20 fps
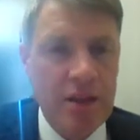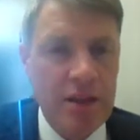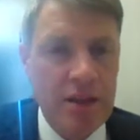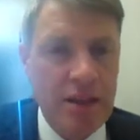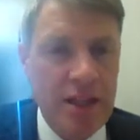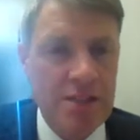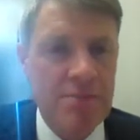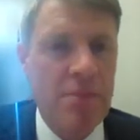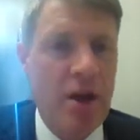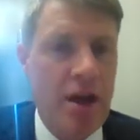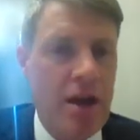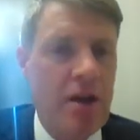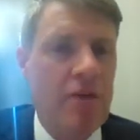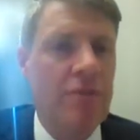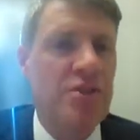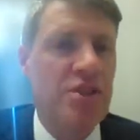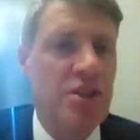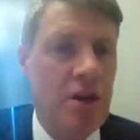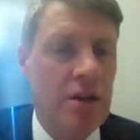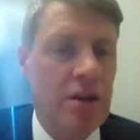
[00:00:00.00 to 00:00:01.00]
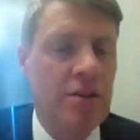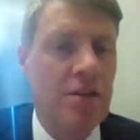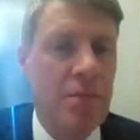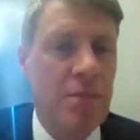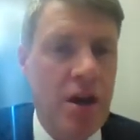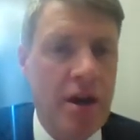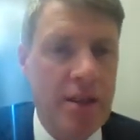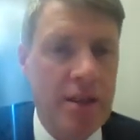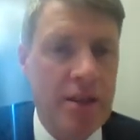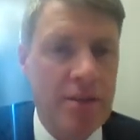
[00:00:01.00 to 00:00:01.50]
This might obviously
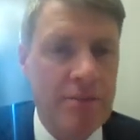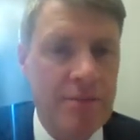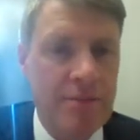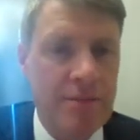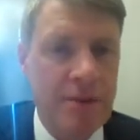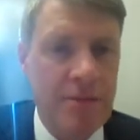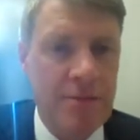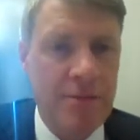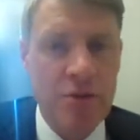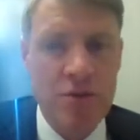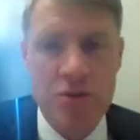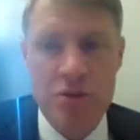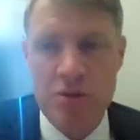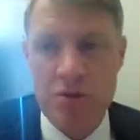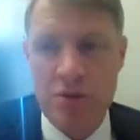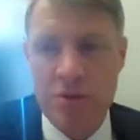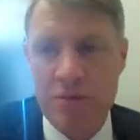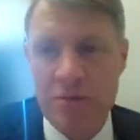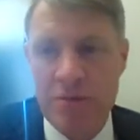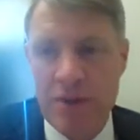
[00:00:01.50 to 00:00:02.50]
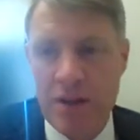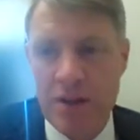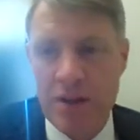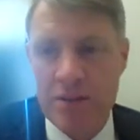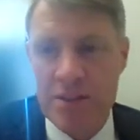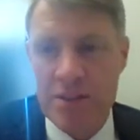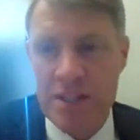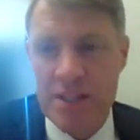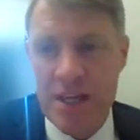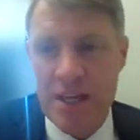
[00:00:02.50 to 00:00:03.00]
undermine the future of the
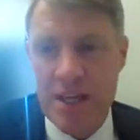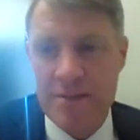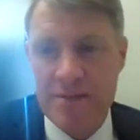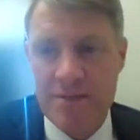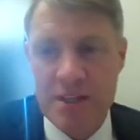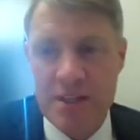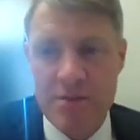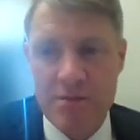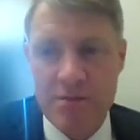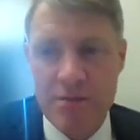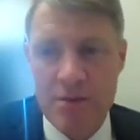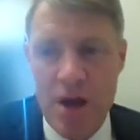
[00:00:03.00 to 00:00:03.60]
CFD